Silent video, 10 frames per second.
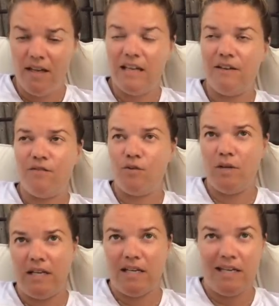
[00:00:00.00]
If you
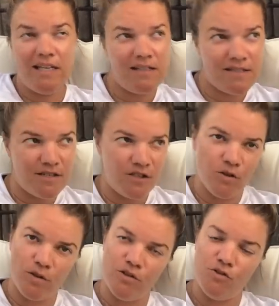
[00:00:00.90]
need a hint, you
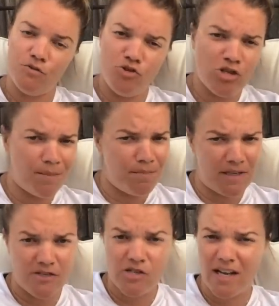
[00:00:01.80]
could do
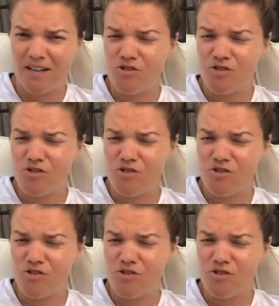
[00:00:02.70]
jumping jacks,